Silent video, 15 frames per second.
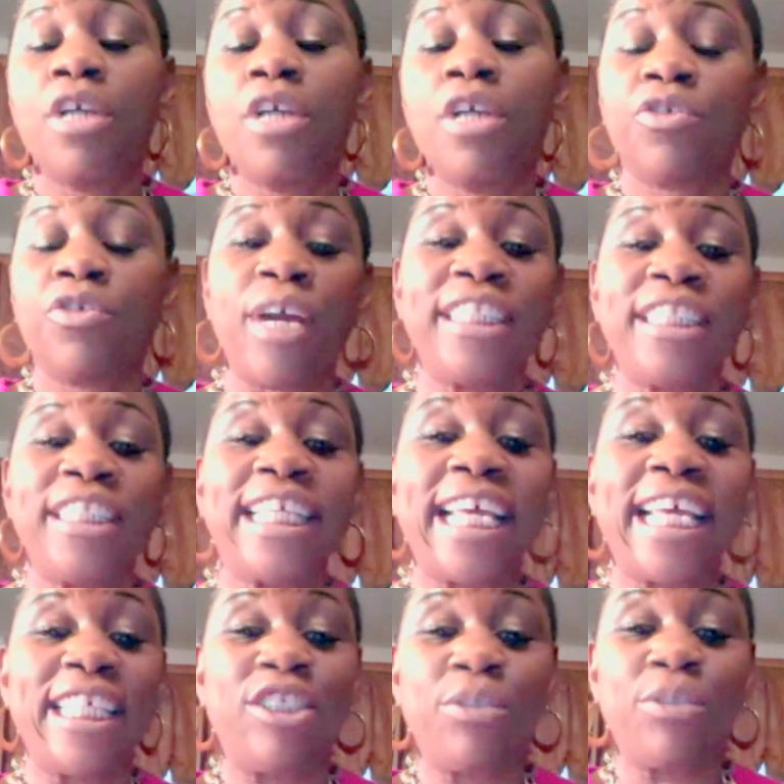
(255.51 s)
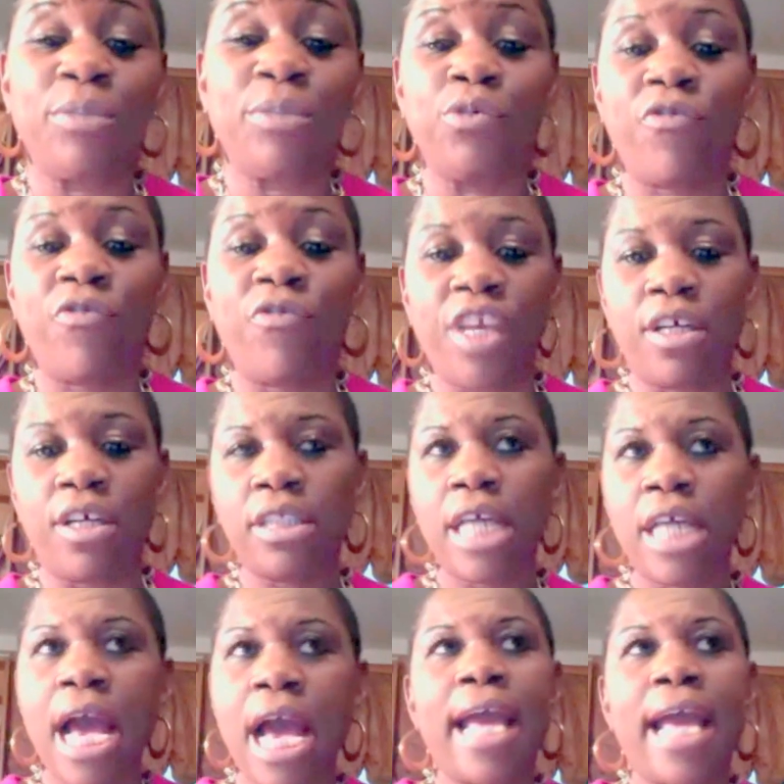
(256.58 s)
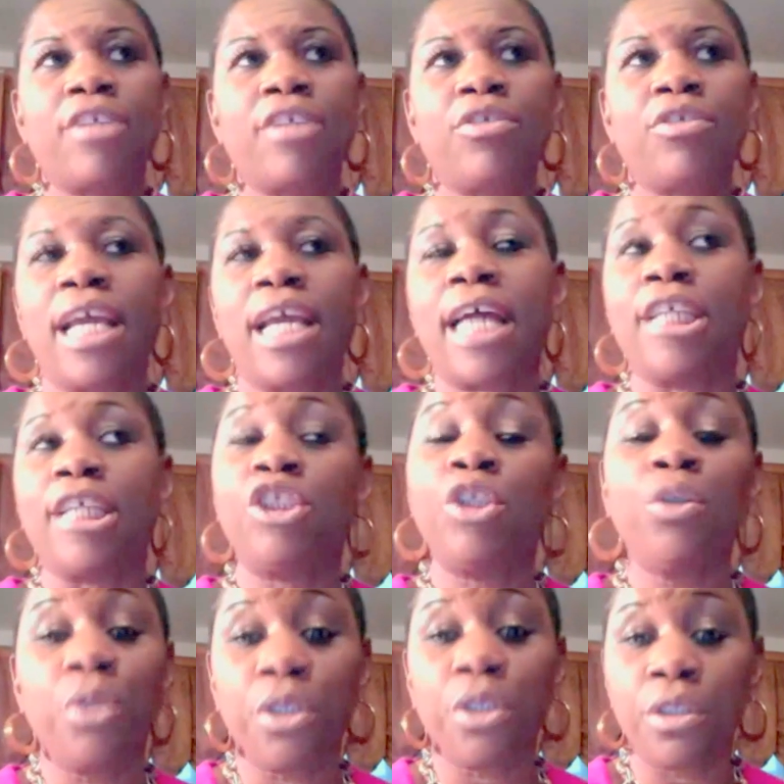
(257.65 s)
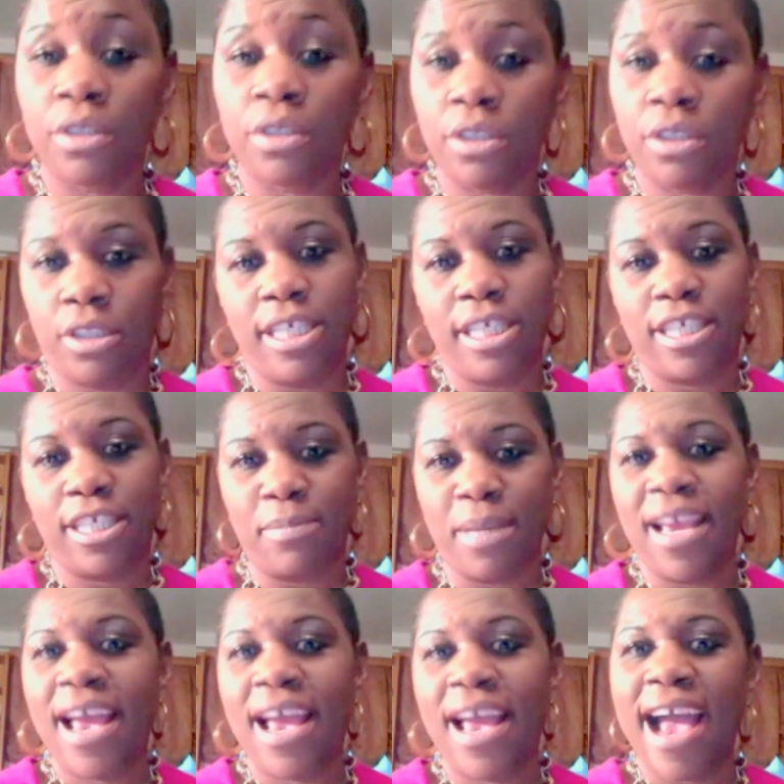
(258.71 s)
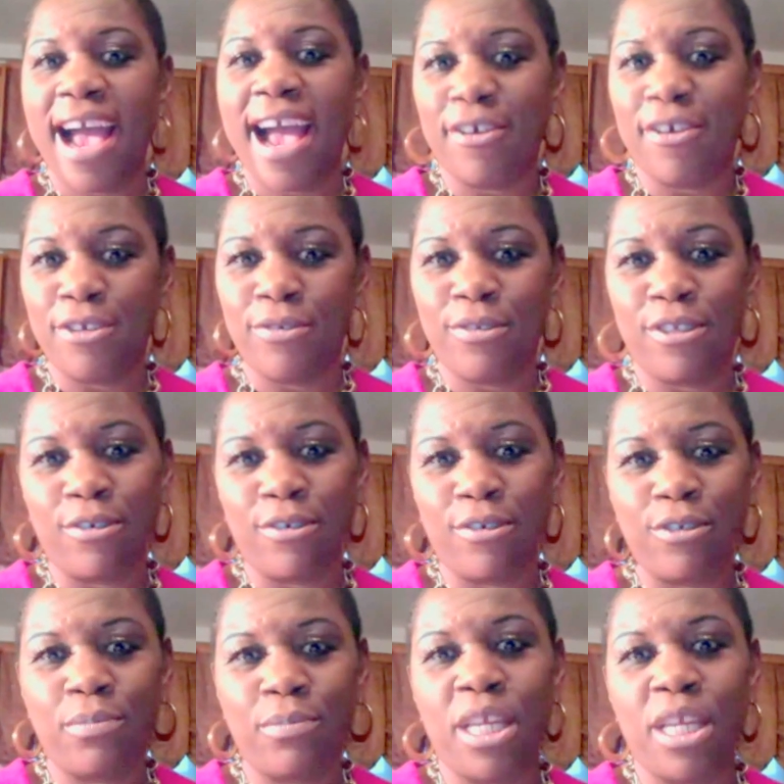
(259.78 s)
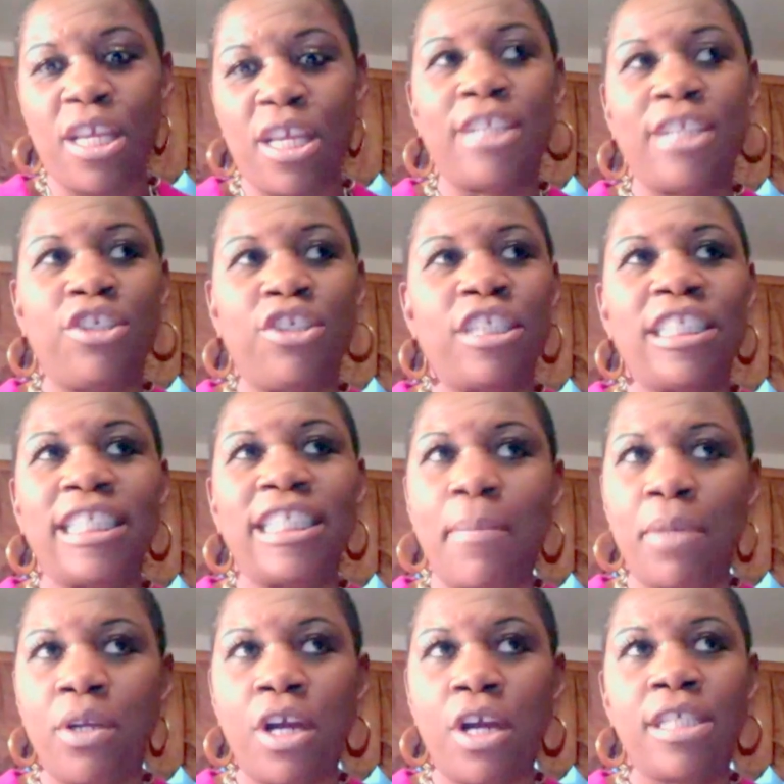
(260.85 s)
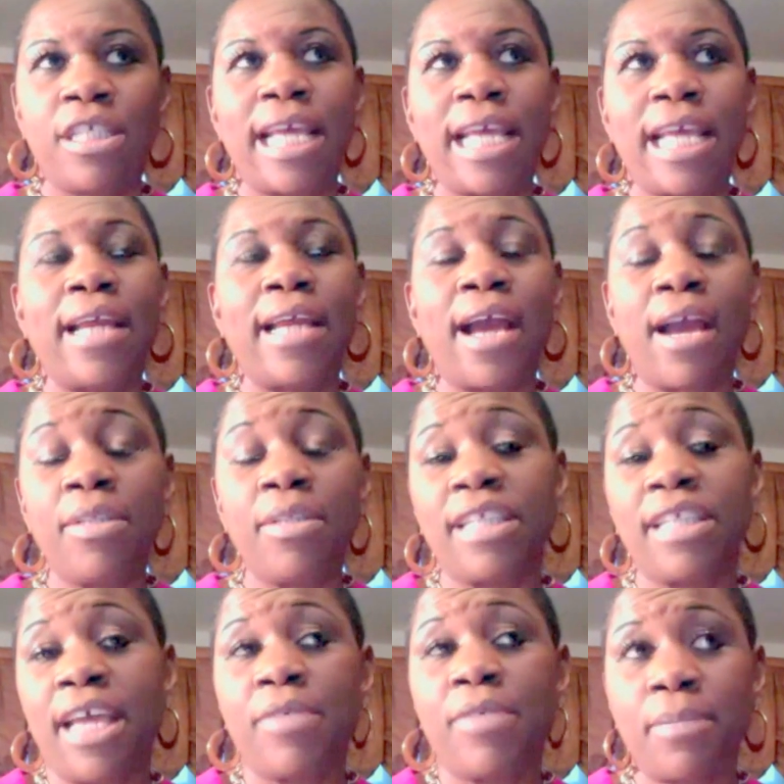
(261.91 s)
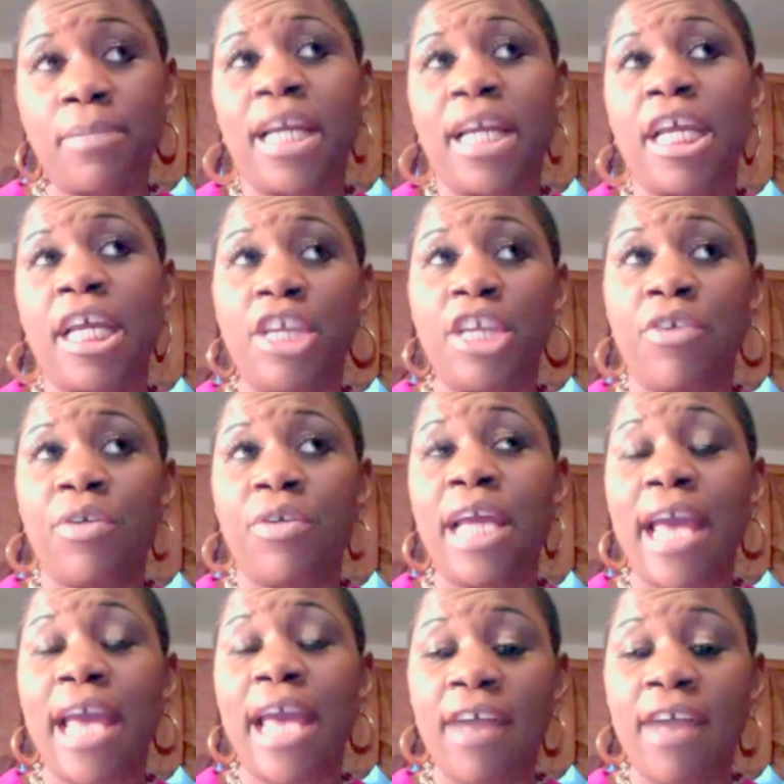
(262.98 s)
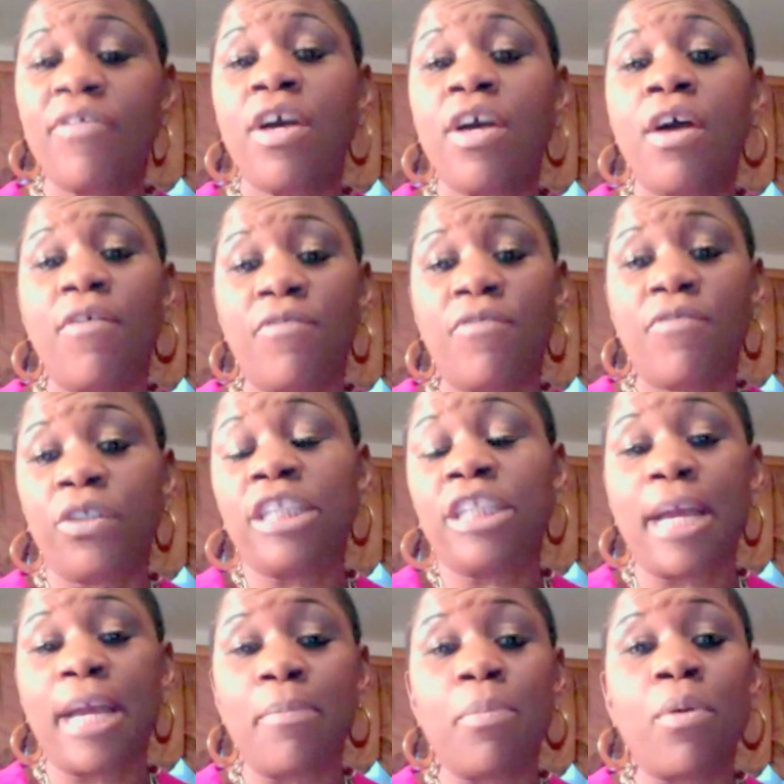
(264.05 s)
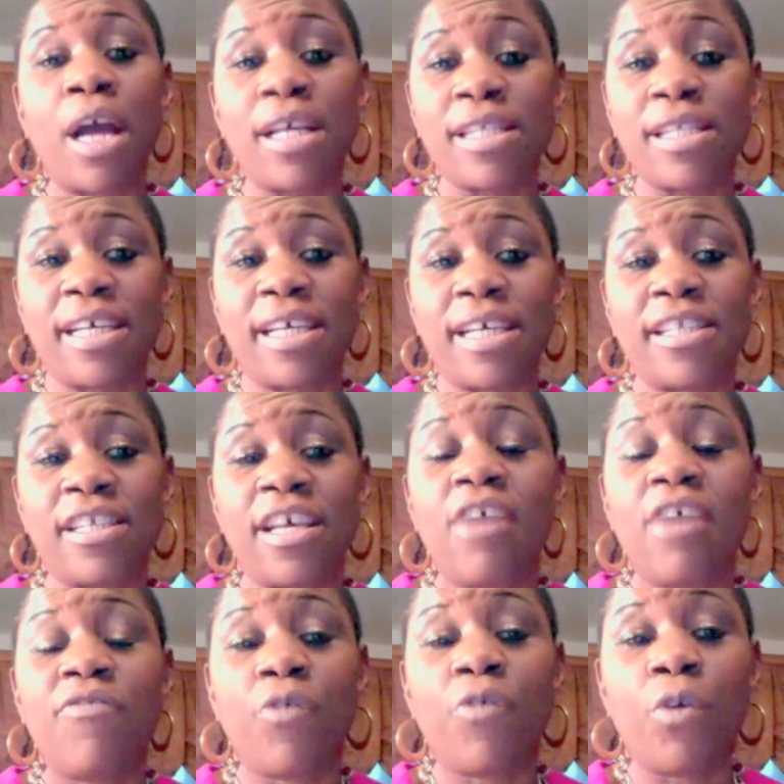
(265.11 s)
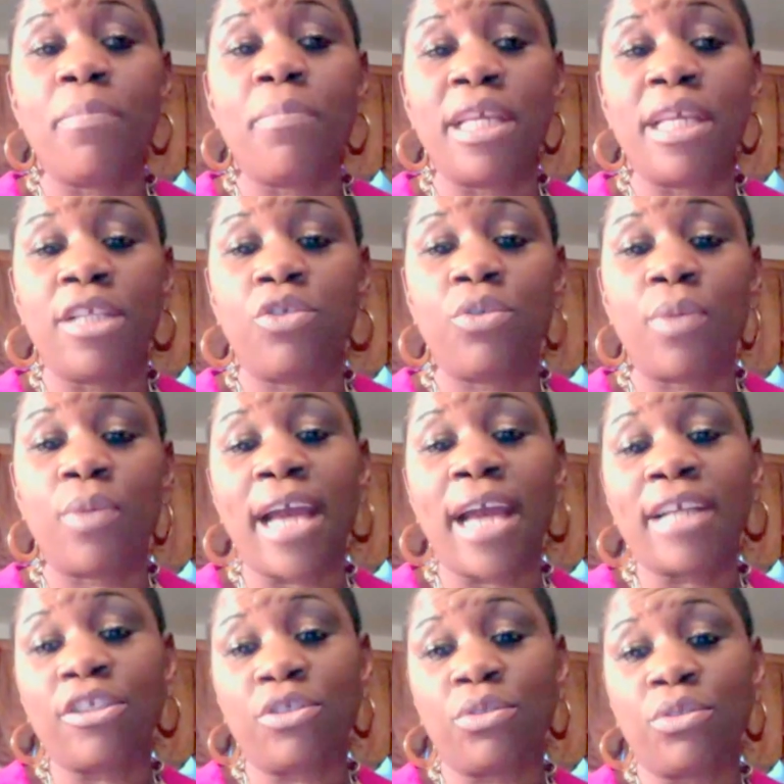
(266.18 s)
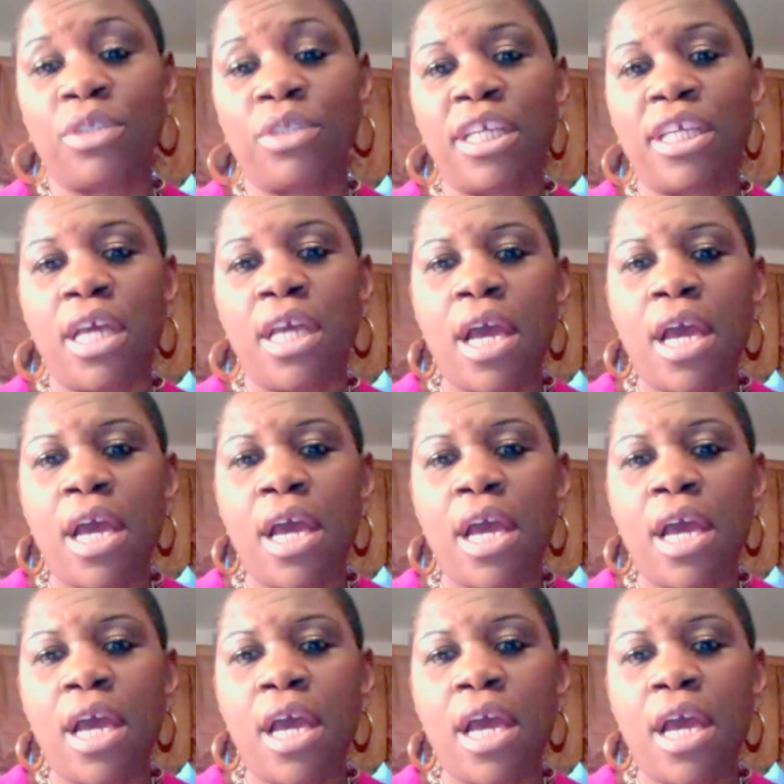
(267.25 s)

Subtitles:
trying to get into a new field. I actually got a tutor to teach me how to use social media. I took seminars, and I would say it was about a 1.5 years full-time process for me to actually